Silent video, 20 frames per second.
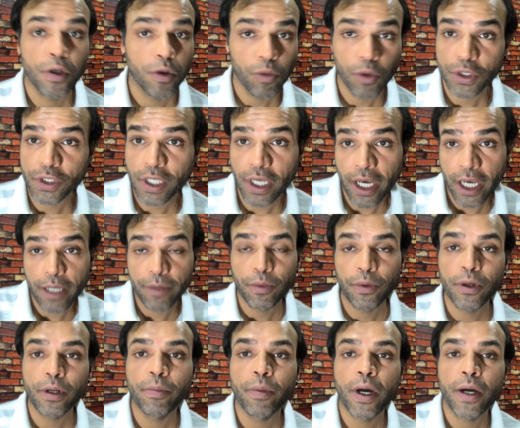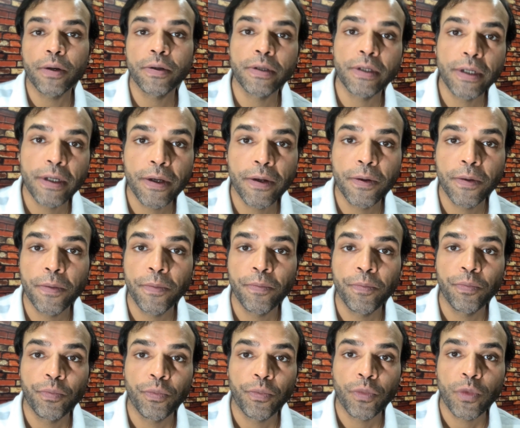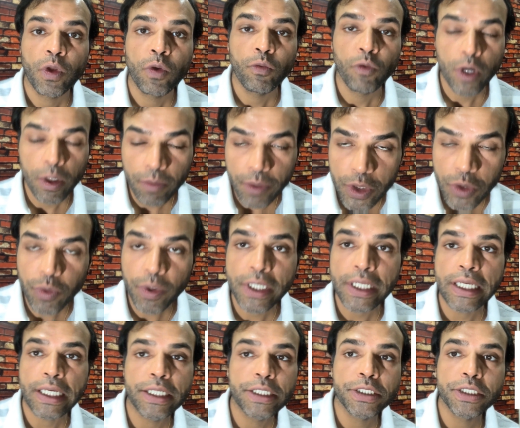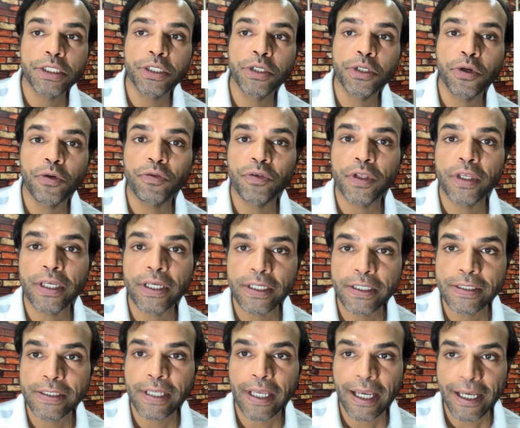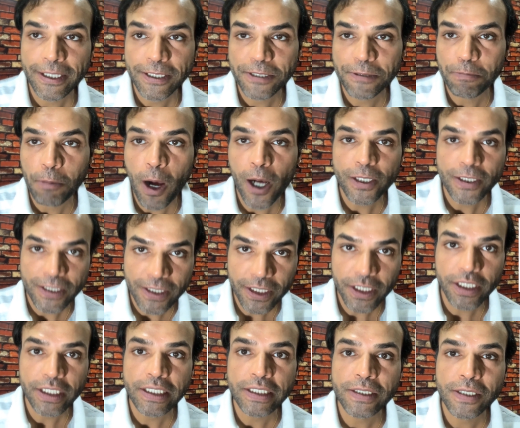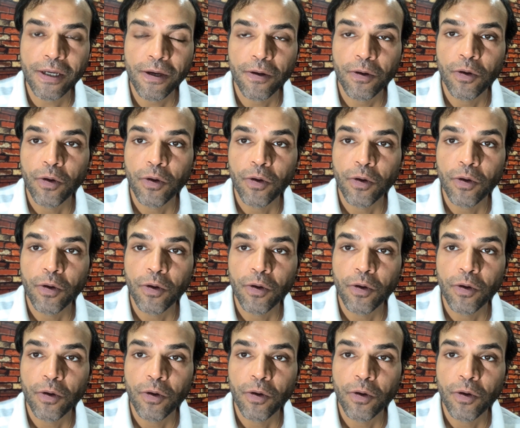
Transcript: What's the hype all about? Well, between Internet of Things and smart cities,